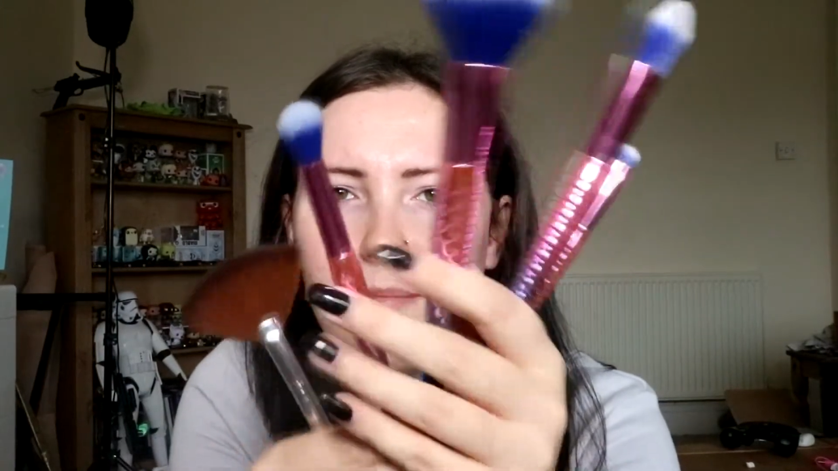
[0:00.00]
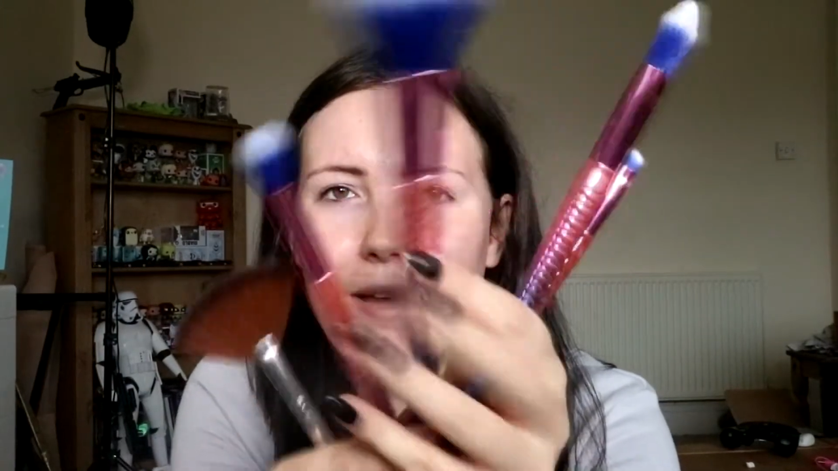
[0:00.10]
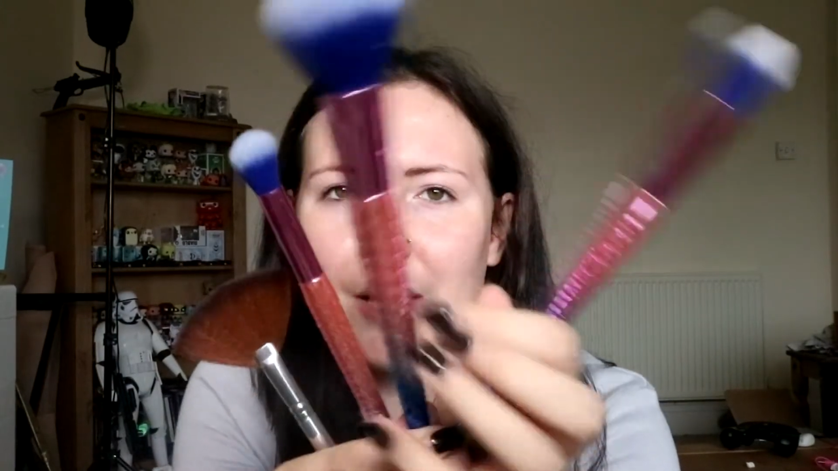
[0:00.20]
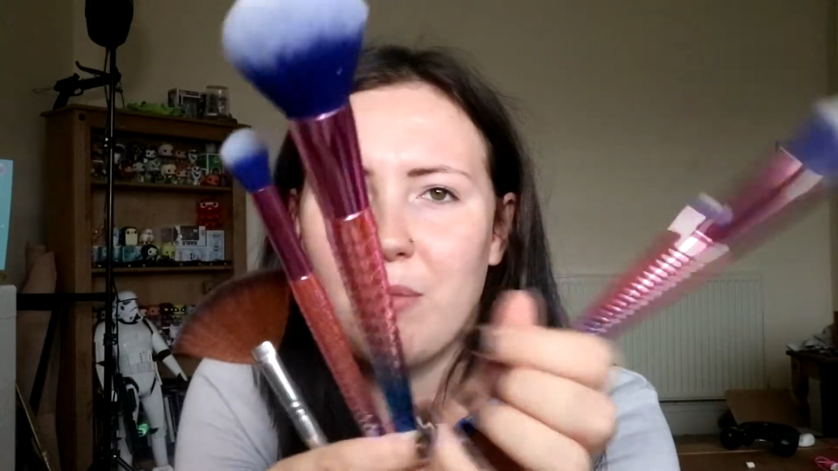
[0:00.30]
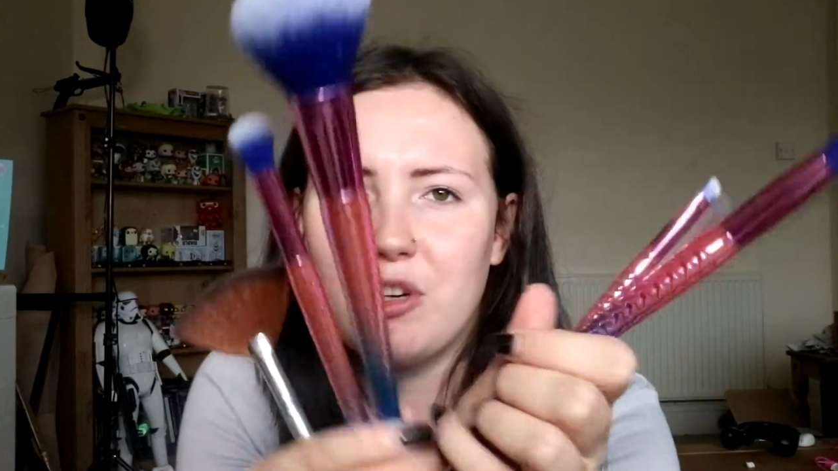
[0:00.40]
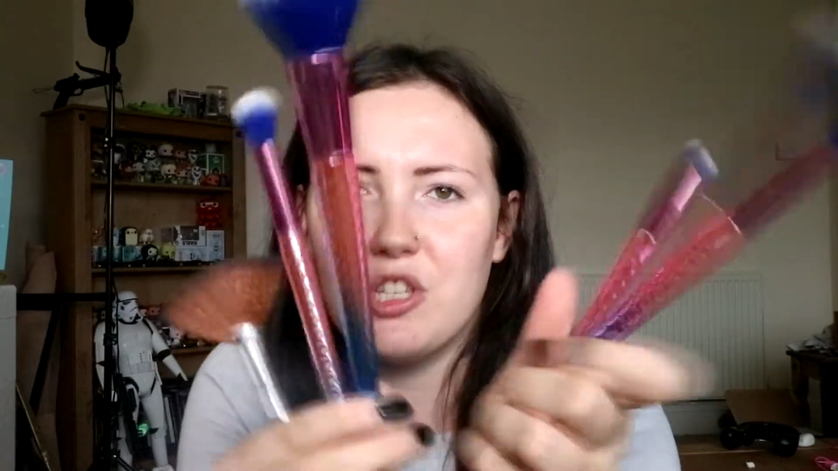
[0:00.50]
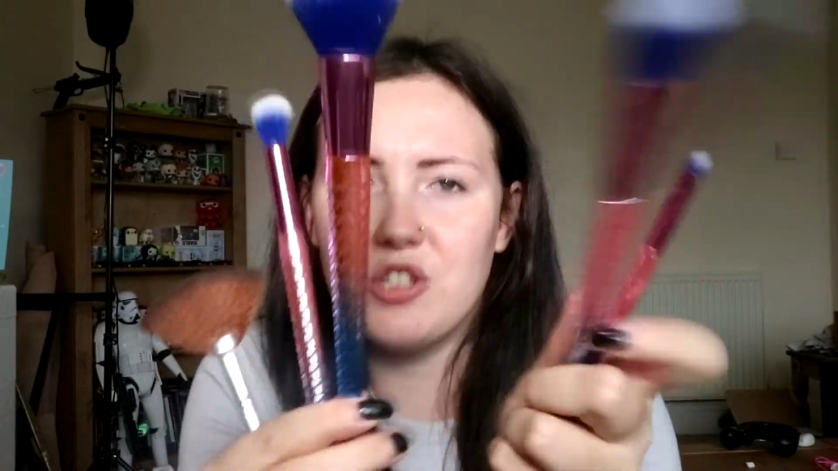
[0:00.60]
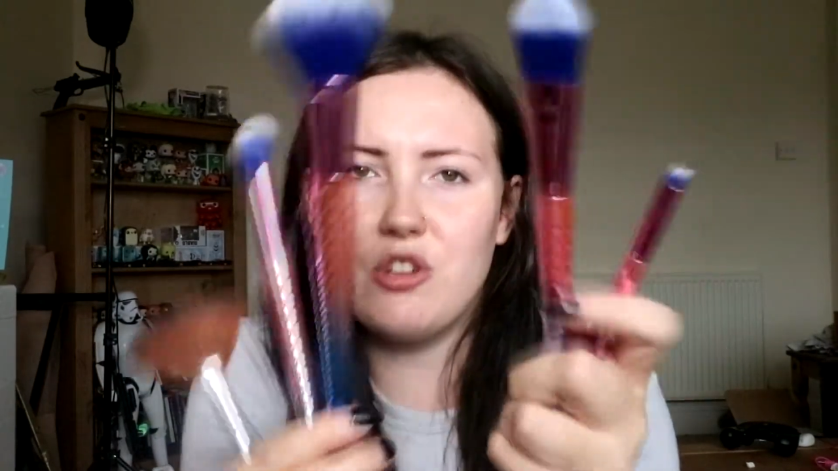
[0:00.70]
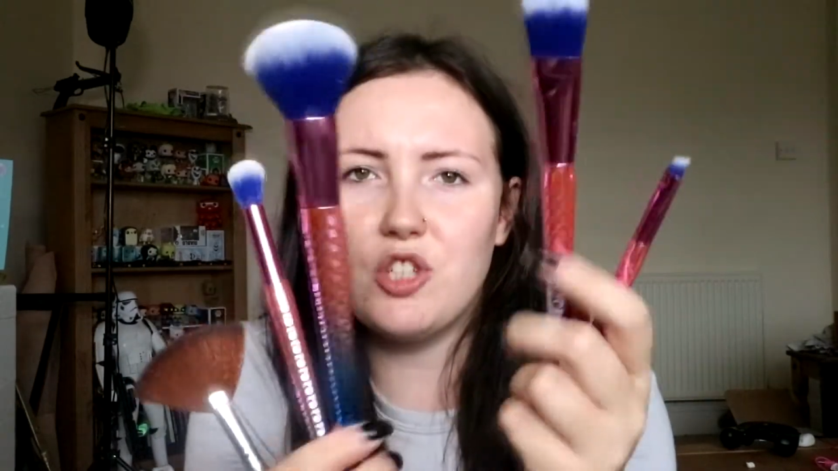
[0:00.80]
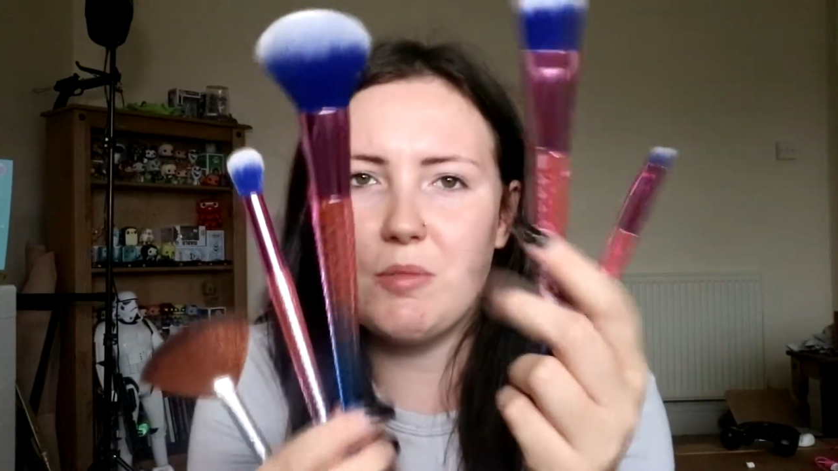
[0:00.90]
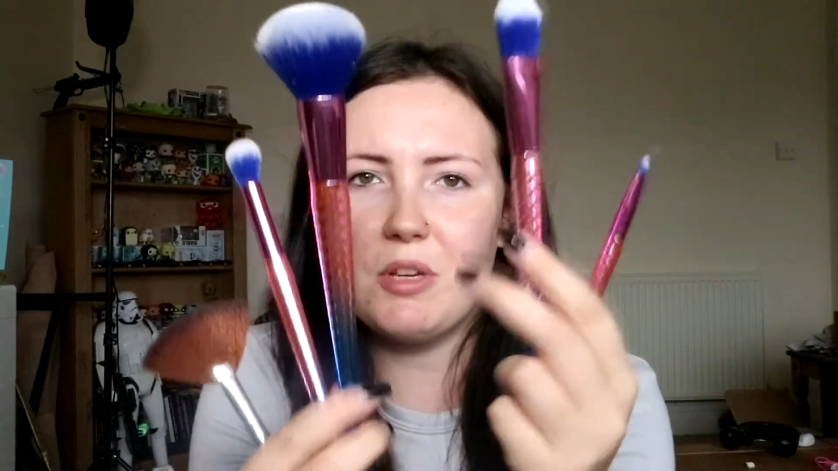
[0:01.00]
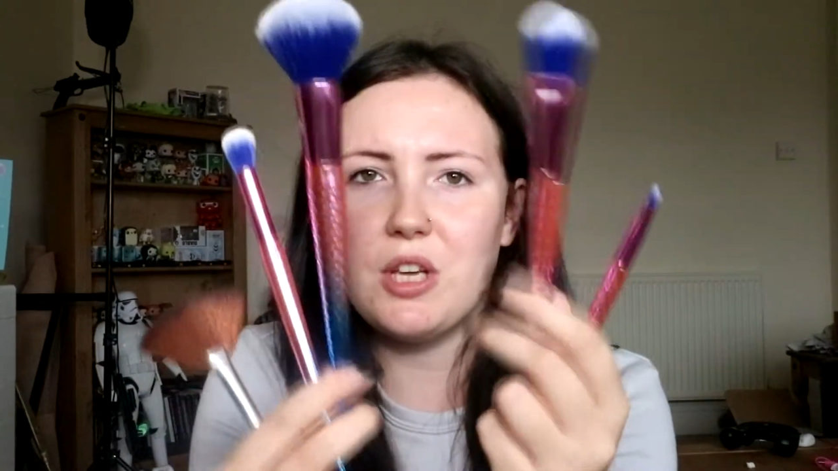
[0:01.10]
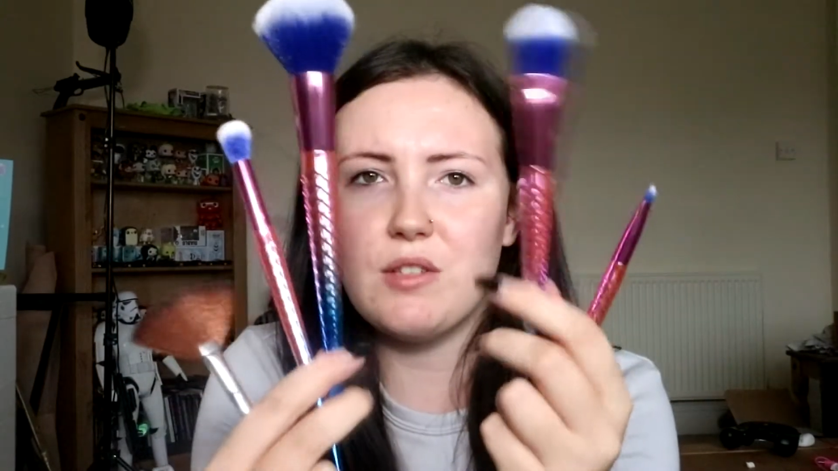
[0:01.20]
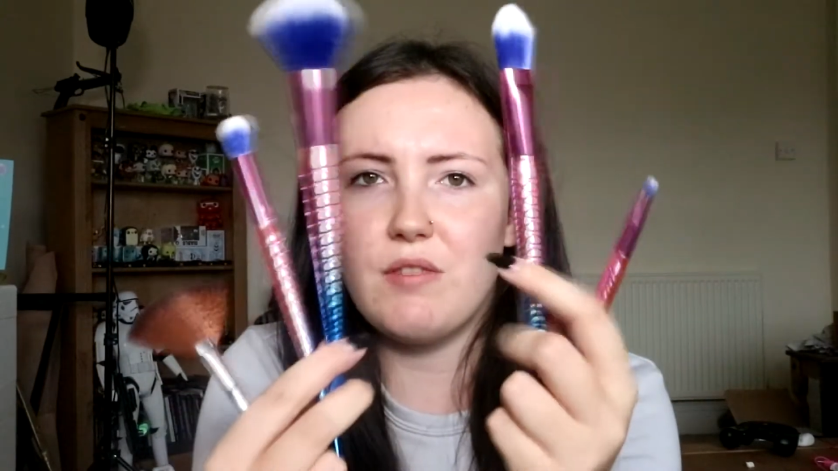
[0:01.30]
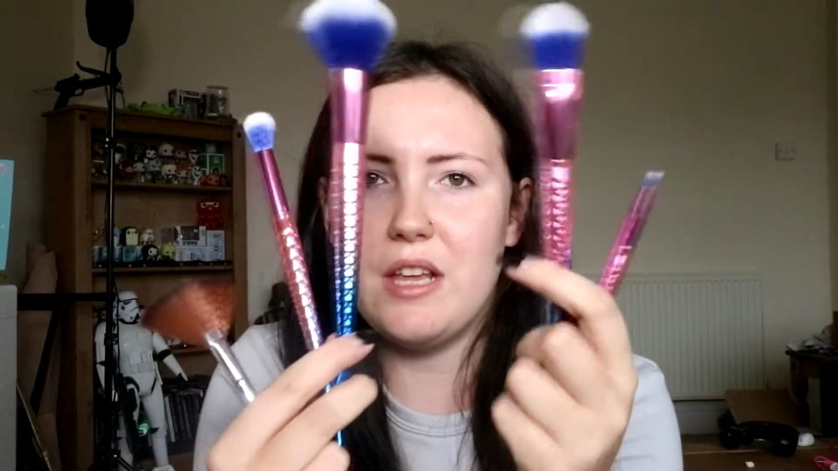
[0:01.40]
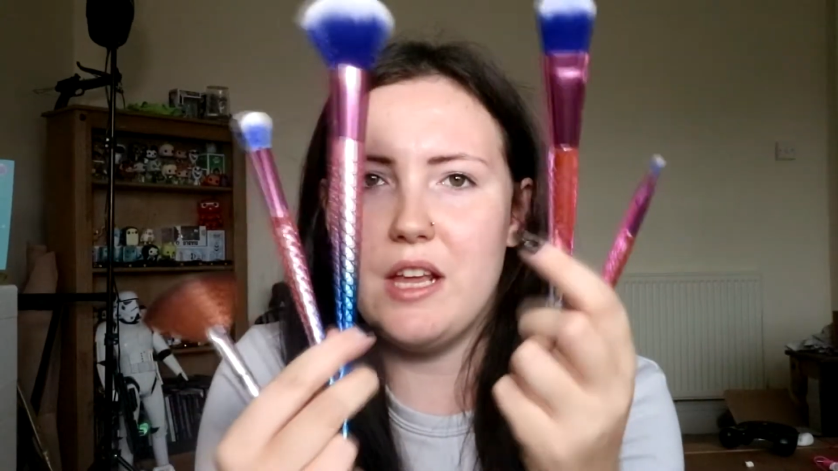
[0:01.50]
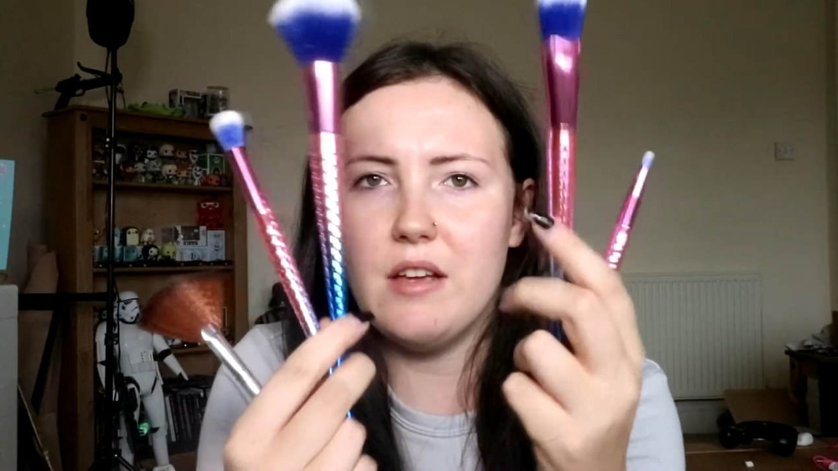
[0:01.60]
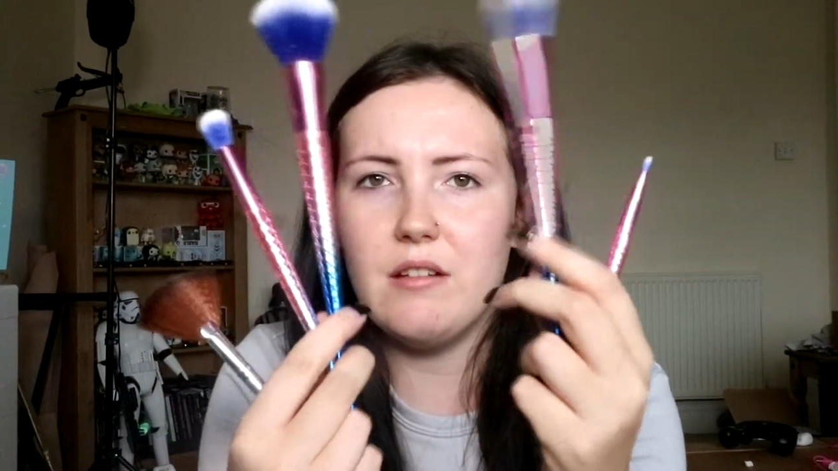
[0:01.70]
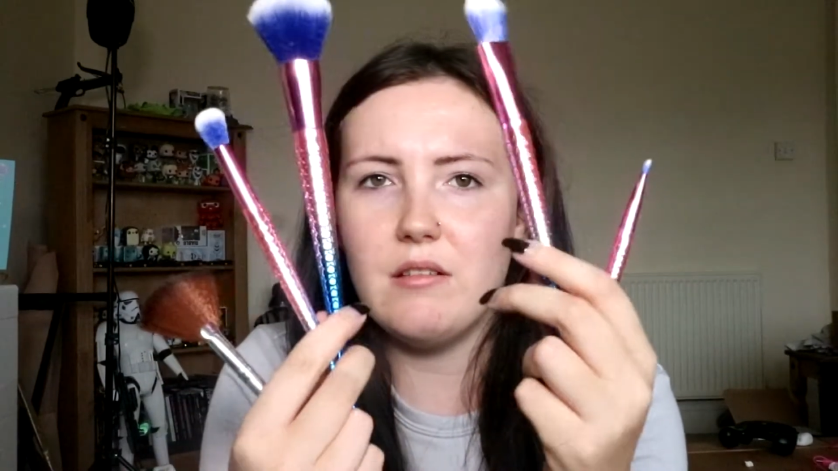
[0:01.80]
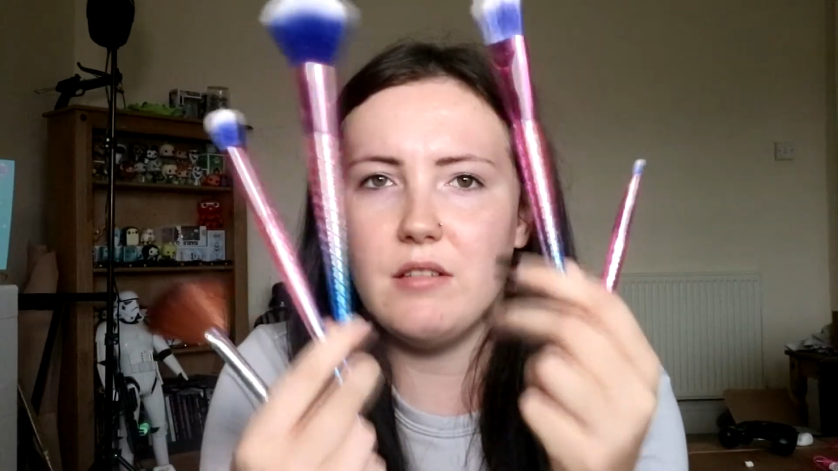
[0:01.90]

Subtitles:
makeup brushes, not just because of the,